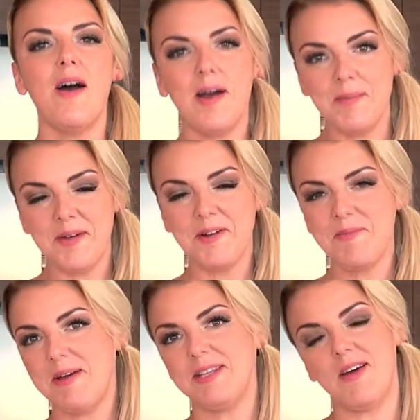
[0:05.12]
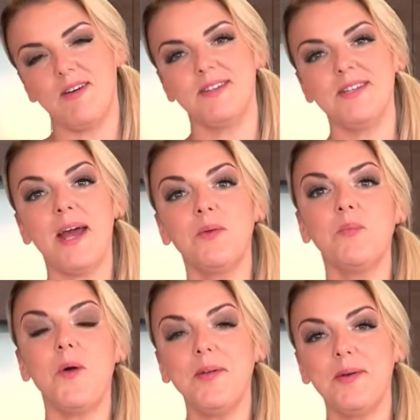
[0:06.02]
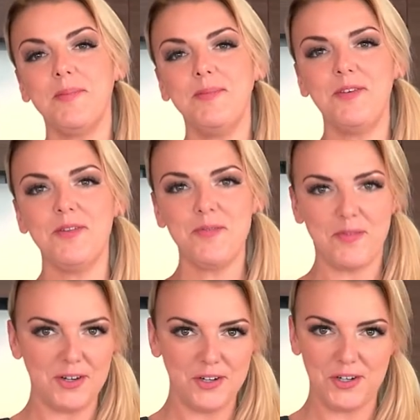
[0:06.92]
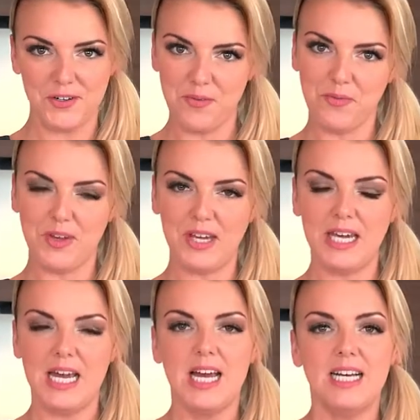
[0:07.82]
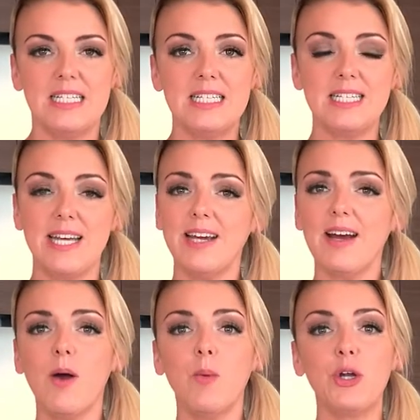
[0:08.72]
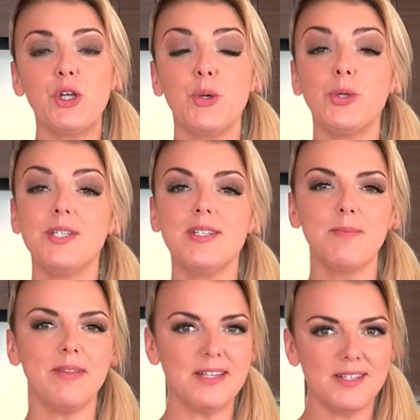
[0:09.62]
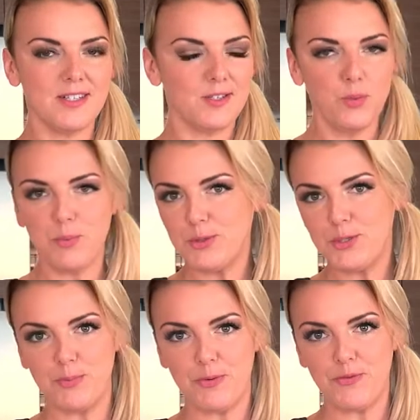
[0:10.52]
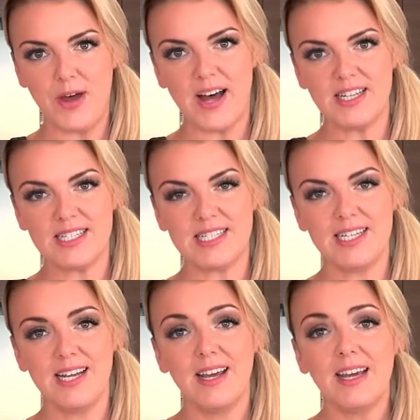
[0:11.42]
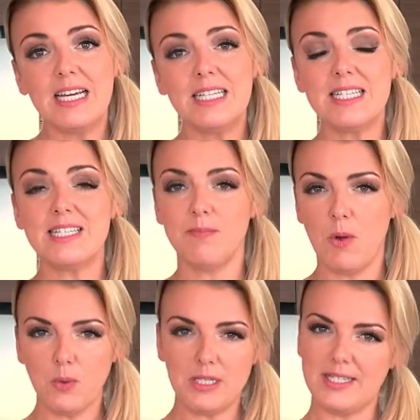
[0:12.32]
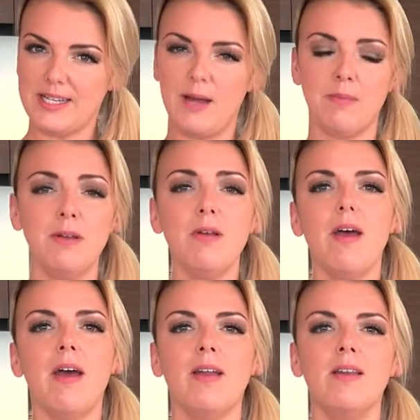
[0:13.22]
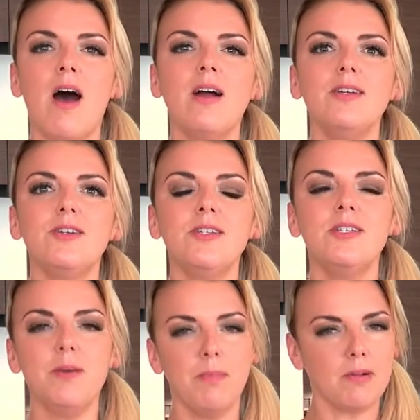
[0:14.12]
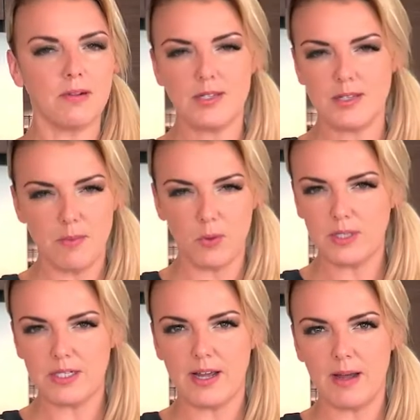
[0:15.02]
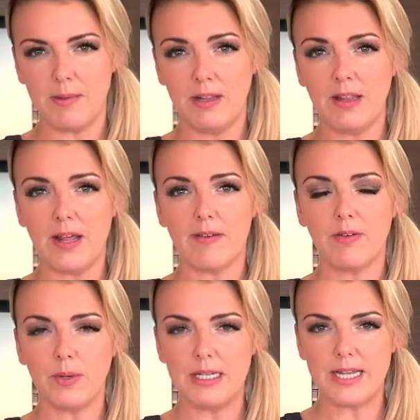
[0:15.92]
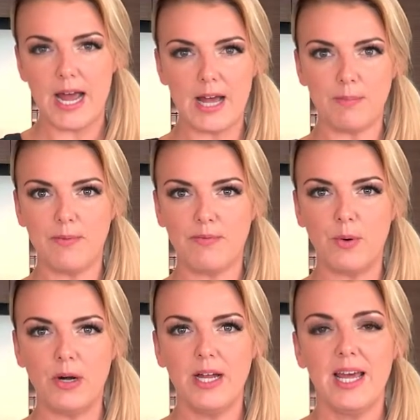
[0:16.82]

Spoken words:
I'm Erin MacDonald and welcome to the French Newfie. Today I want to show you something super fast. It's smoked salmon, and not your typical smoked salmon that everyone has had before.